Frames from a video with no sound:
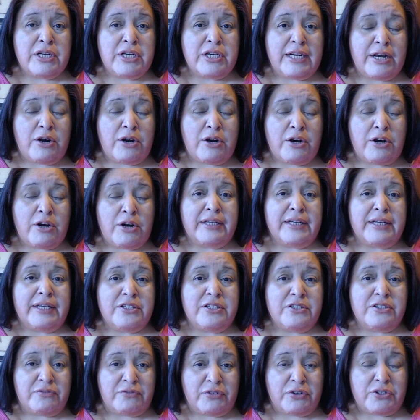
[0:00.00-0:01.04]
equality,
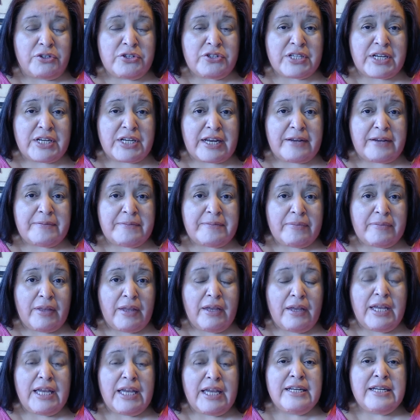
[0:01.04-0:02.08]
diversity
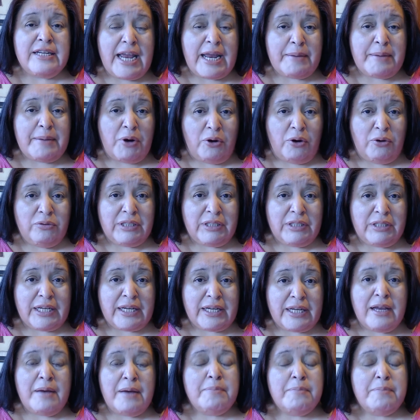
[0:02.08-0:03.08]
in name only,